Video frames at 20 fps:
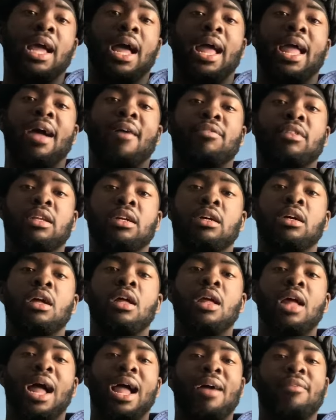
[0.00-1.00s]
I have to
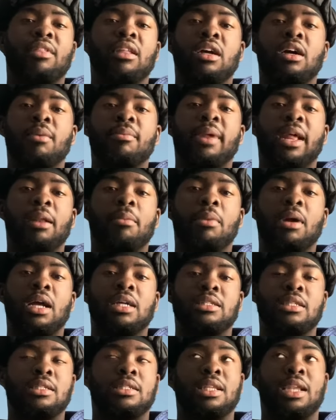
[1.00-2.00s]
I have to update it because
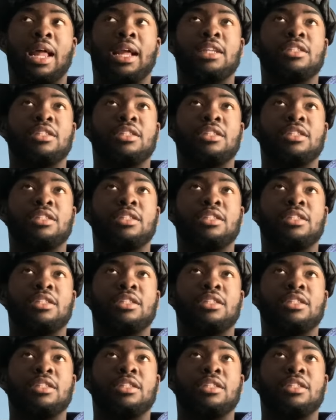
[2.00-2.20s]
it's like as